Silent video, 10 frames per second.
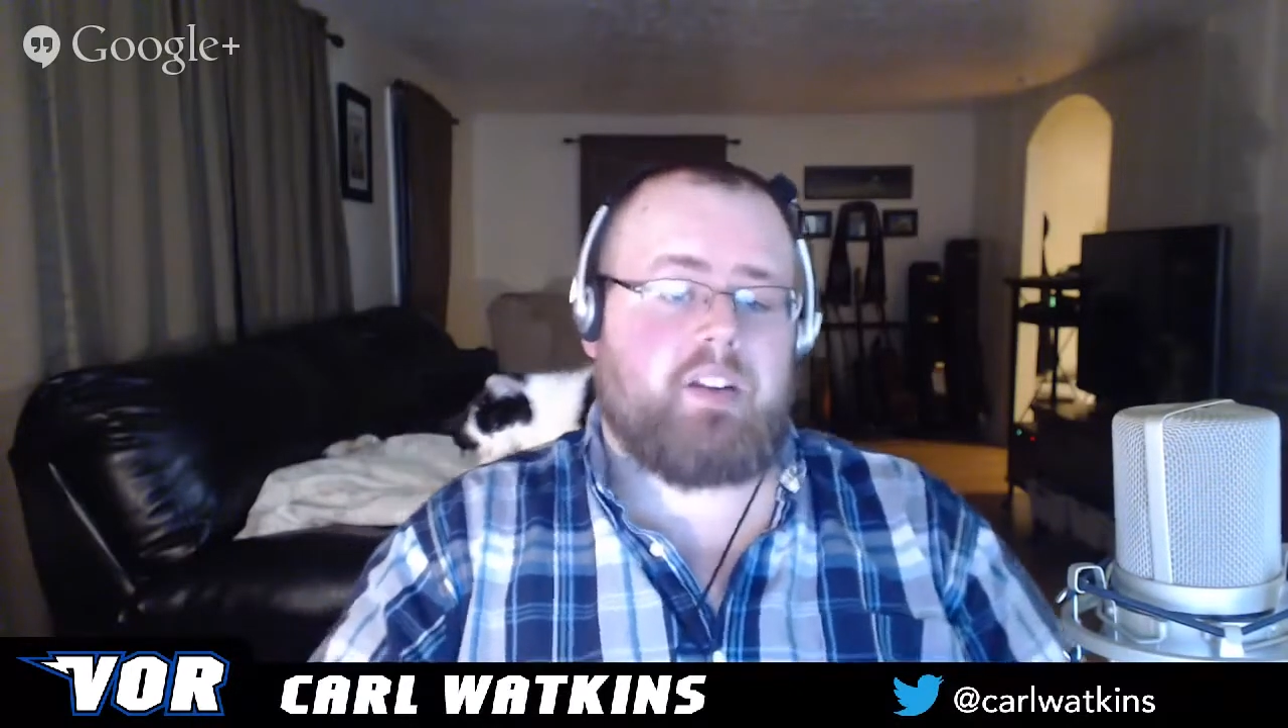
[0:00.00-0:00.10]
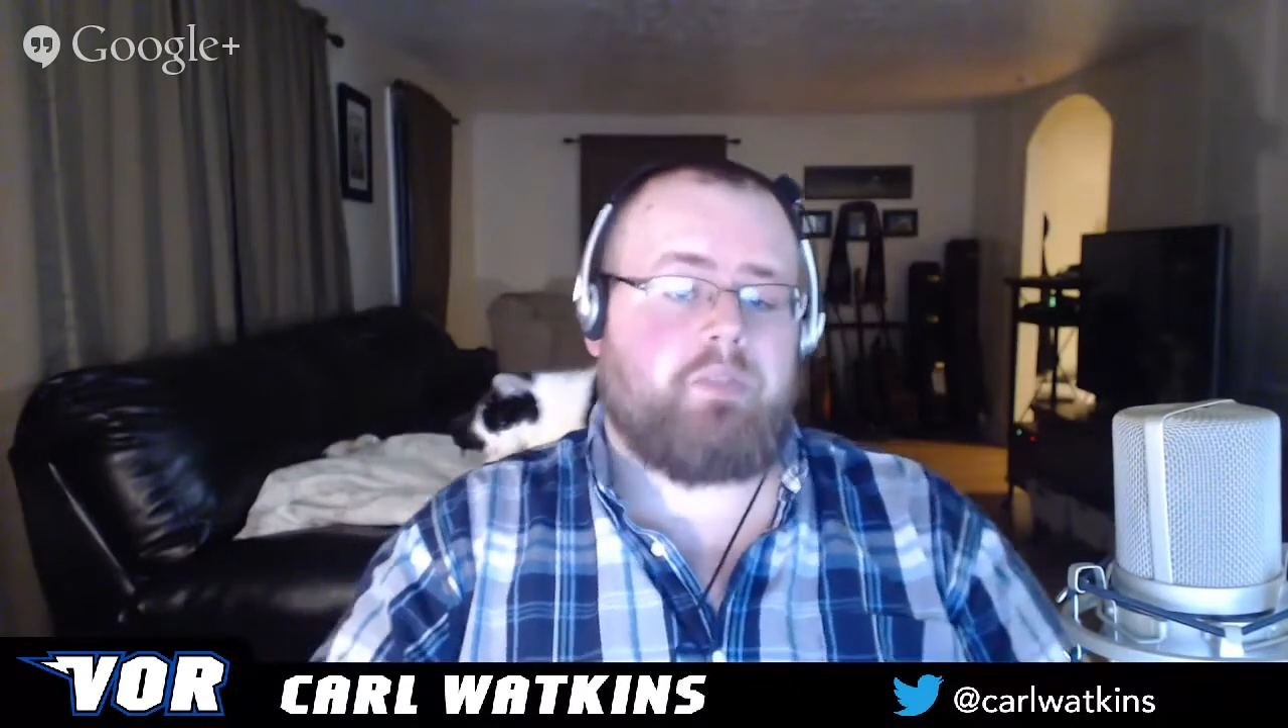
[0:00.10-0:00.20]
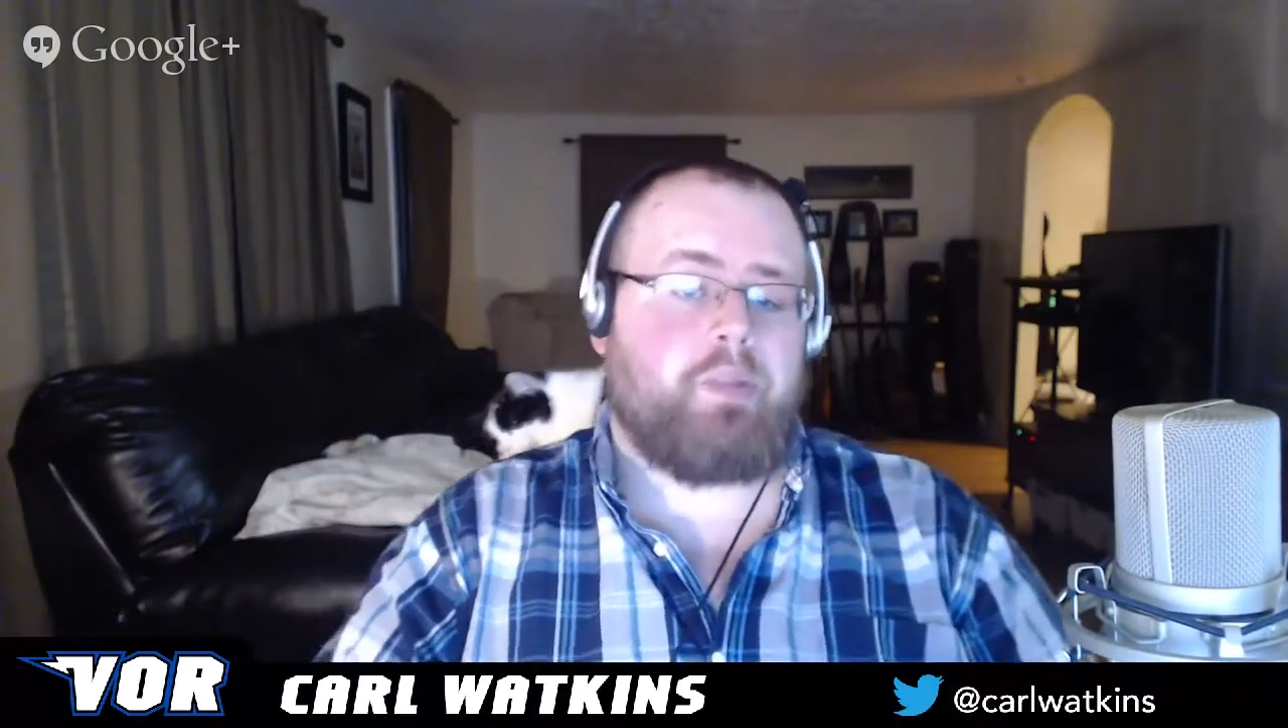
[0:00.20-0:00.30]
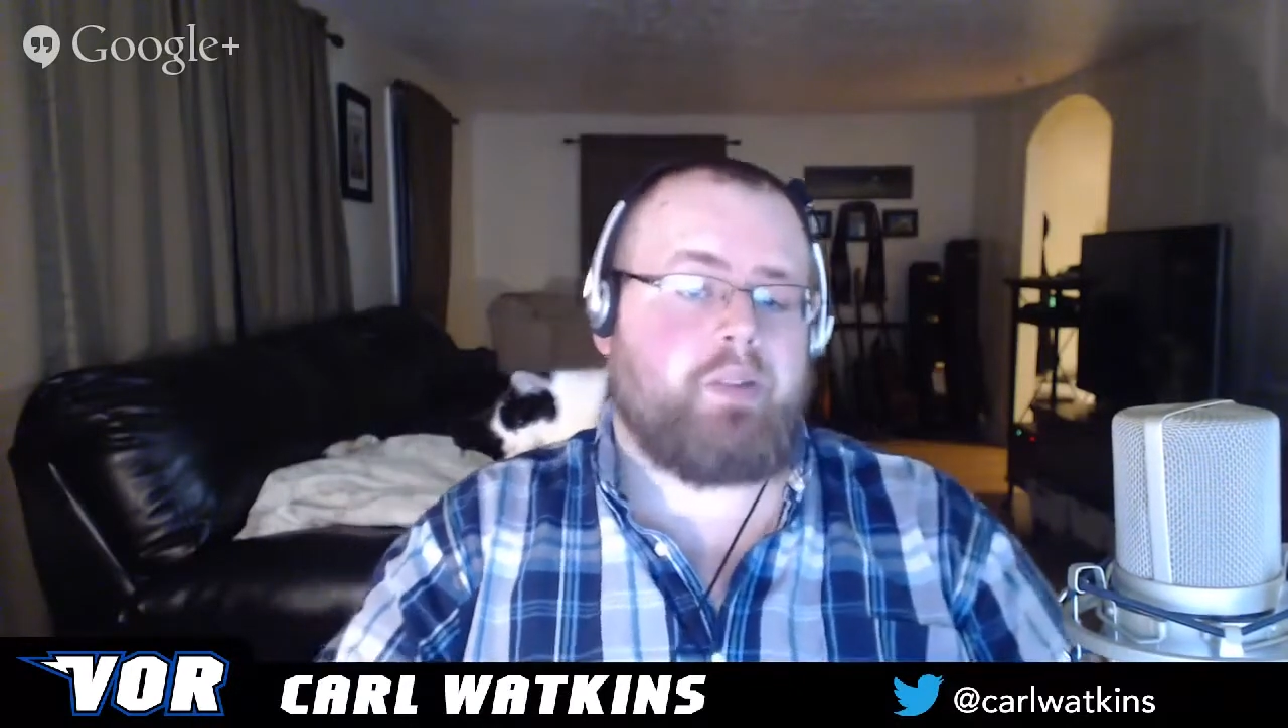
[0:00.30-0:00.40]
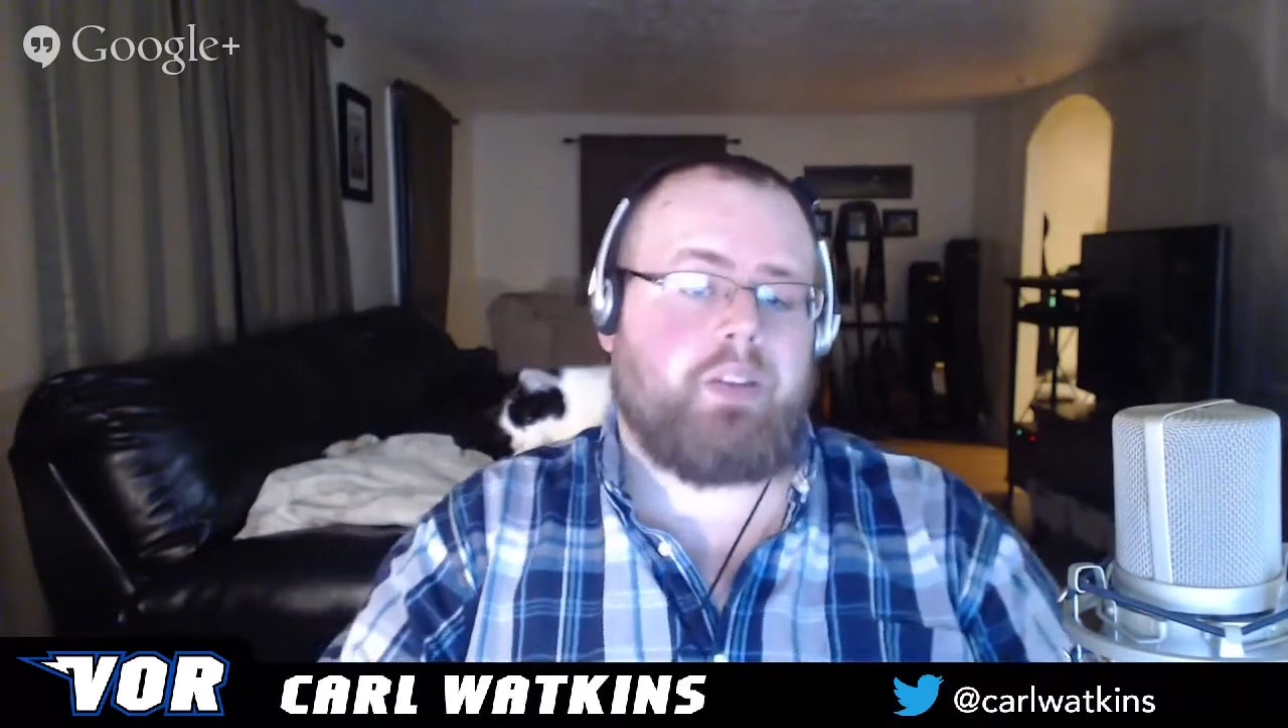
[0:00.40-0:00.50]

of